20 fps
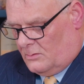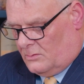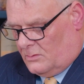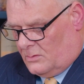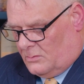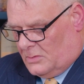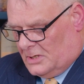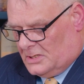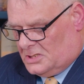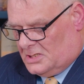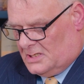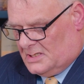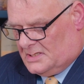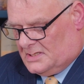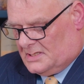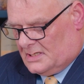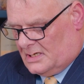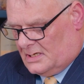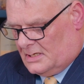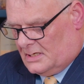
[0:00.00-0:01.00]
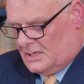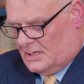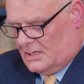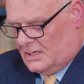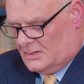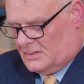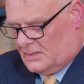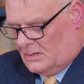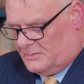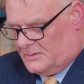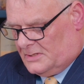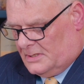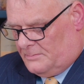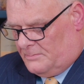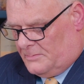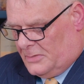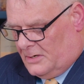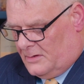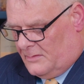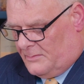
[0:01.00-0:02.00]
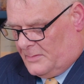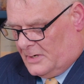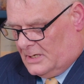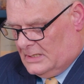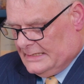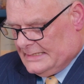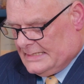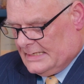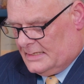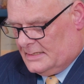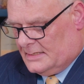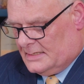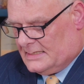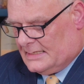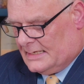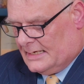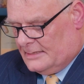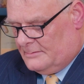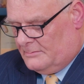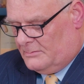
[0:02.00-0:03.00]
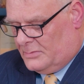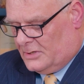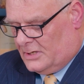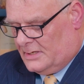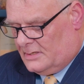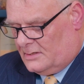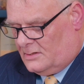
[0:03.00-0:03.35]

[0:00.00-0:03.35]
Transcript: which is adopted both by litigants and by the